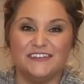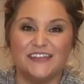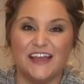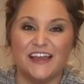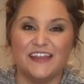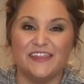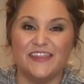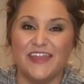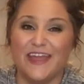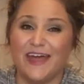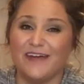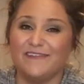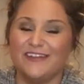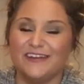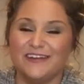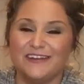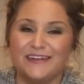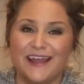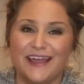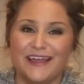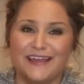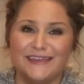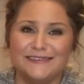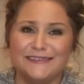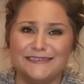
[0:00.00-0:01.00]
side, they have a
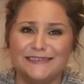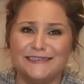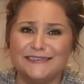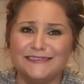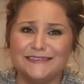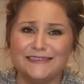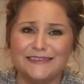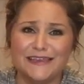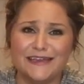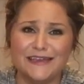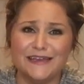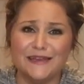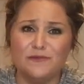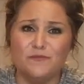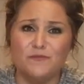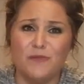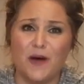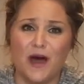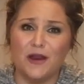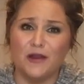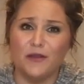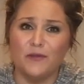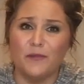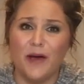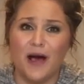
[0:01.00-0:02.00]
nice insulated
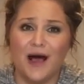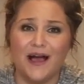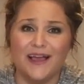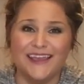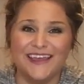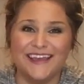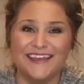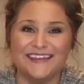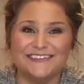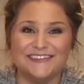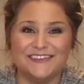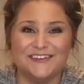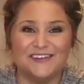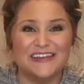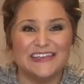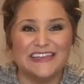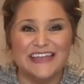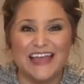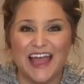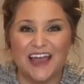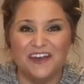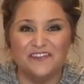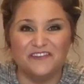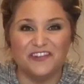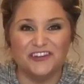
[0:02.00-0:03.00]
bottle pocket. So
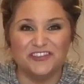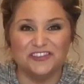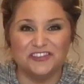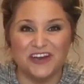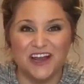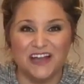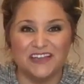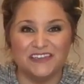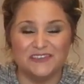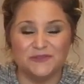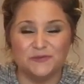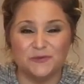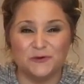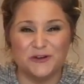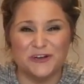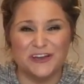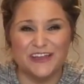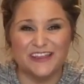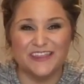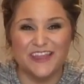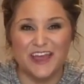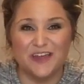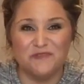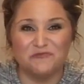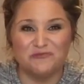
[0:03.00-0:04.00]
again, for
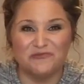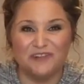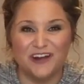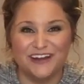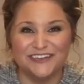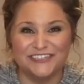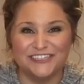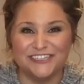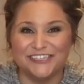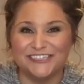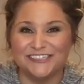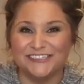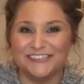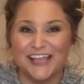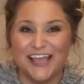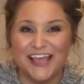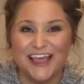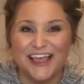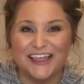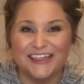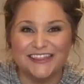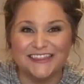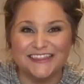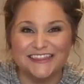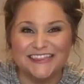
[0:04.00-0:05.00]
transporting that precious
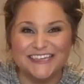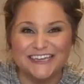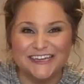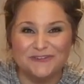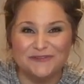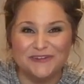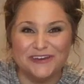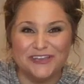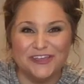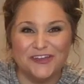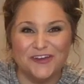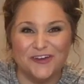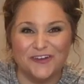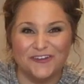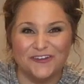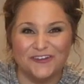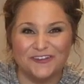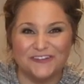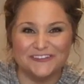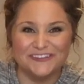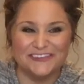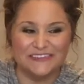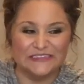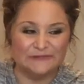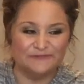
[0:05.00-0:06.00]
liquid
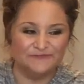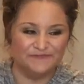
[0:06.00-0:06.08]
gold.